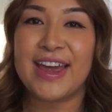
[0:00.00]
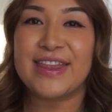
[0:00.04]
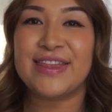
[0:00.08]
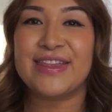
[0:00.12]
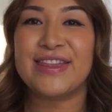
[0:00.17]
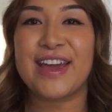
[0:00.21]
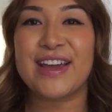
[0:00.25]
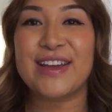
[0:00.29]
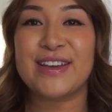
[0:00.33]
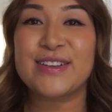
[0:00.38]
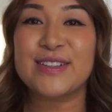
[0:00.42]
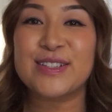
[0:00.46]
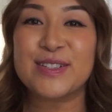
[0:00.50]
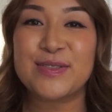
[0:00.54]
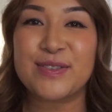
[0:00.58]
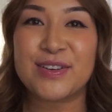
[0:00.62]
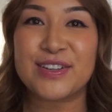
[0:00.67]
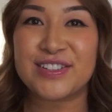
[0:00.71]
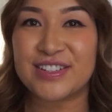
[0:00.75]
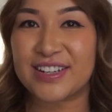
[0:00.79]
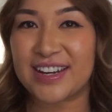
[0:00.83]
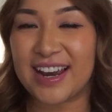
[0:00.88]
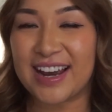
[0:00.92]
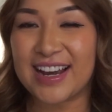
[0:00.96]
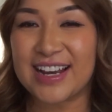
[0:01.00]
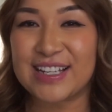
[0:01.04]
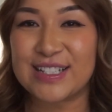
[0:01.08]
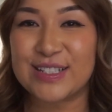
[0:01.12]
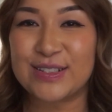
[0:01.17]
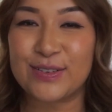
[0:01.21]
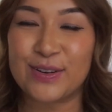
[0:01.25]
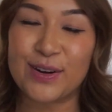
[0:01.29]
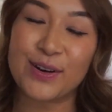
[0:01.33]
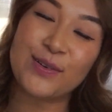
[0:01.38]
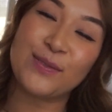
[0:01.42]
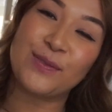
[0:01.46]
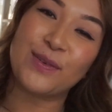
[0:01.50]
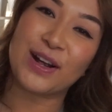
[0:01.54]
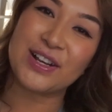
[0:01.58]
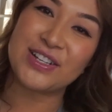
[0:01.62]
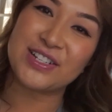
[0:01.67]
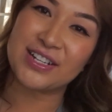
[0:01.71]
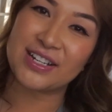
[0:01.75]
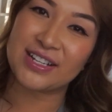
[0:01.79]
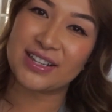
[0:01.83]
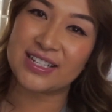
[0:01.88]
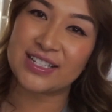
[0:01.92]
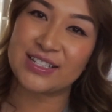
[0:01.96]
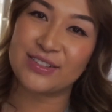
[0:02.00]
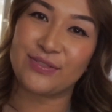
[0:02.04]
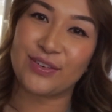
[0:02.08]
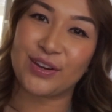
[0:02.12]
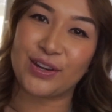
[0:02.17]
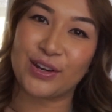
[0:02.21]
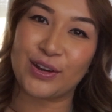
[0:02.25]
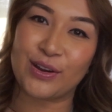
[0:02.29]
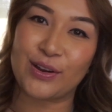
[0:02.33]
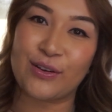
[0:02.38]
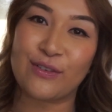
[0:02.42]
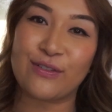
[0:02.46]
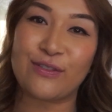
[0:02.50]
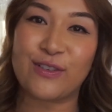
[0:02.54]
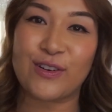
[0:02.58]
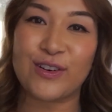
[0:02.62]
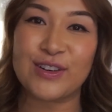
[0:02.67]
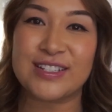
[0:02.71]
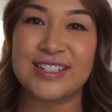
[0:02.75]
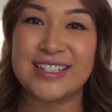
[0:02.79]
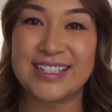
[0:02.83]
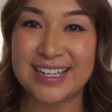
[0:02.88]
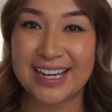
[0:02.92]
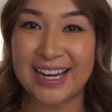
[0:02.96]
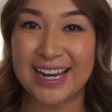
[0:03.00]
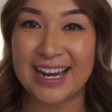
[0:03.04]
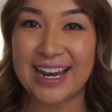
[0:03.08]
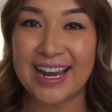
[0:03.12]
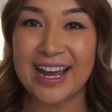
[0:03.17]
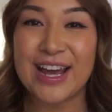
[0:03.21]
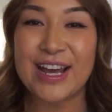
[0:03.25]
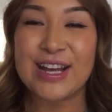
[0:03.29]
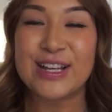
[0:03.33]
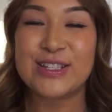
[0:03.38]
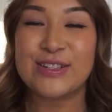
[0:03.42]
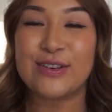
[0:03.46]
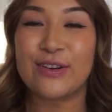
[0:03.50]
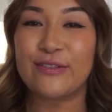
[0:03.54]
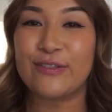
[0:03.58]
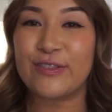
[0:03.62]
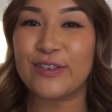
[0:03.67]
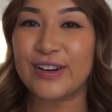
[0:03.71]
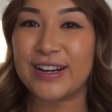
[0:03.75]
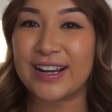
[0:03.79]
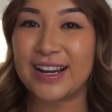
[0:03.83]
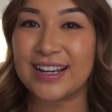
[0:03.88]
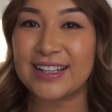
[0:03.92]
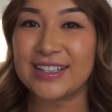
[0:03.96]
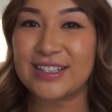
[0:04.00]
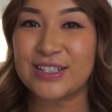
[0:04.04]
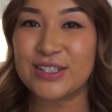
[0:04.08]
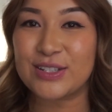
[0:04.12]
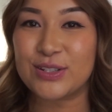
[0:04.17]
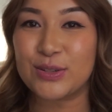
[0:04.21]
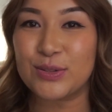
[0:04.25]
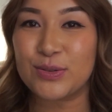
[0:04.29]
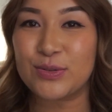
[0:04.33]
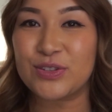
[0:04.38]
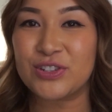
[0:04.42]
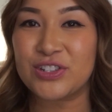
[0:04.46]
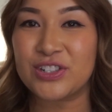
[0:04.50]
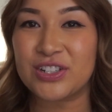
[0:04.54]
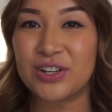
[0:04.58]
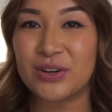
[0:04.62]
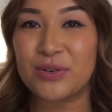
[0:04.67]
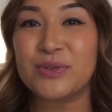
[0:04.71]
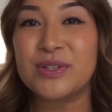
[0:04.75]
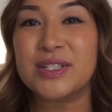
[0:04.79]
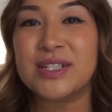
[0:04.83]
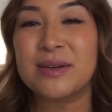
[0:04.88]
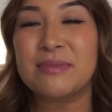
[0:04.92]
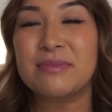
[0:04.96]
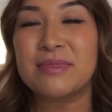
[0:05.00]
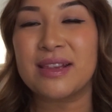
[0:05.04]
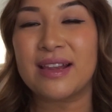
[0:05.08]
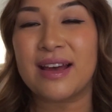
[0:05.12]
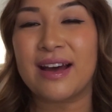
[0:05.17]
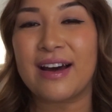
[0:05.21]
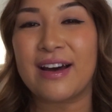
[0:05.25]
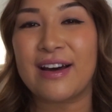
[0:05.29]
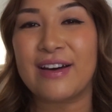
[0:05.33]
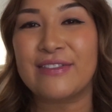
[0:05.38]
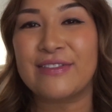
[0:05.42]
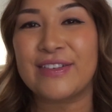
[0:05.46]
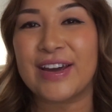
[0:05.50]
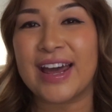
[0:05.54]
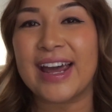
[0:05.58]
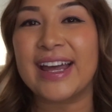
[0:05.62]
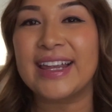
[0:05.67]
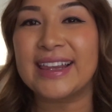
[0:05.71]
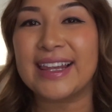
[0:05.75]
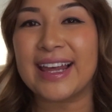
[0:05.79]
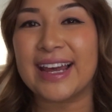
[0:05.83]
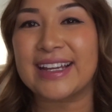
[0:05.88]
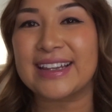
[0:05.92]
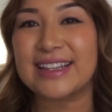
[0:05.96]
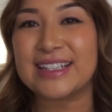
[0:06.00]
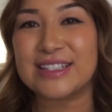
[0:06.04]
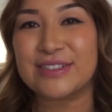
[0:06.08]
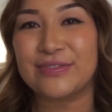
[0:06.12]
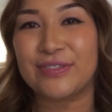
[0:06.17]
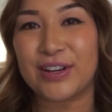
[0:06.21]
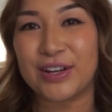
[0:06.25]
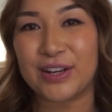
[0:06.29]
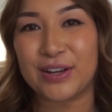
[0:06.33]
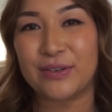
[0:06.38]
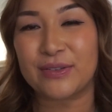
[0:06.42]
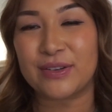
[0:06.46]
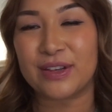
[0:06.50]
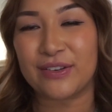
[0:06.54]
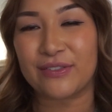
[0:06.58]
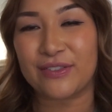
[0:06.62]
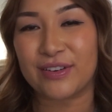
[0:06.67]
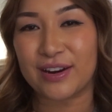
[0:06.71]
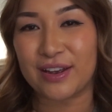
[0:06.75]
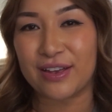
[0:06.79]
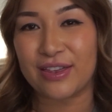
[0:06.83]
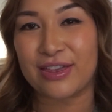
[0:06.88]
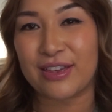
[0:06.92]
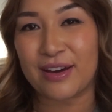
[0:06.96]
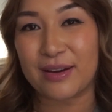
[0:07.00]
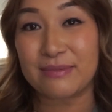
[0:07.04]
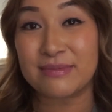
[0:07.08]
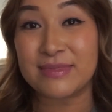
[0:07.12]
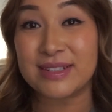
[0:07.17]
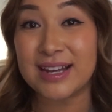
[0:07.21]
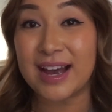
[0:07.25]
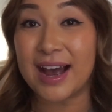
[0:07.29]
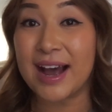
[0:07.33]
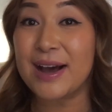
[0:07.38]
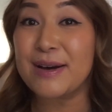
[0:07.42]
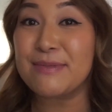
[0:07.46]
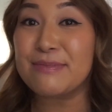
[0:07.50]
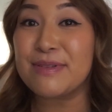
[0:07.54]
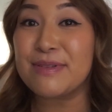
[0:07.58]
Thank you so much guys for watching this video for today. Don't forget to show some love and like this video and give it a thumbs up.